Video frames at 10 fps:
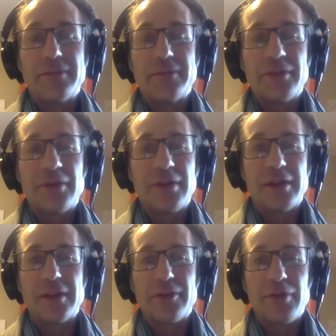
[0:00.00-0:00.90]
learning
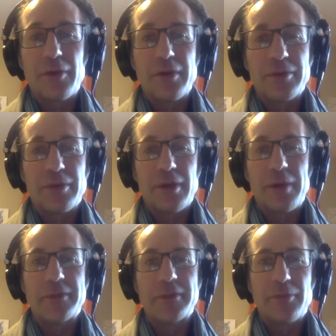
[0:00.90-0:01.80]
and growing
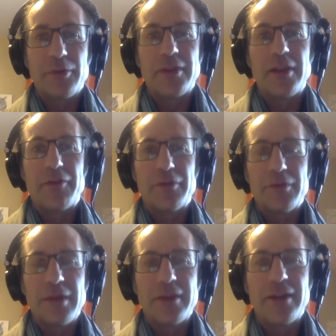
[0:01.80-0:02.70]
perhaps more than ever
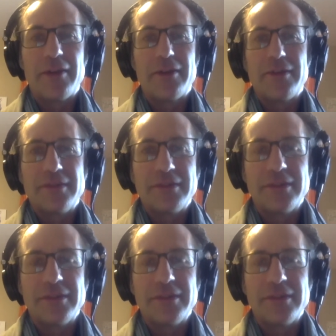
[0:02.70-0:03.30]
right now, and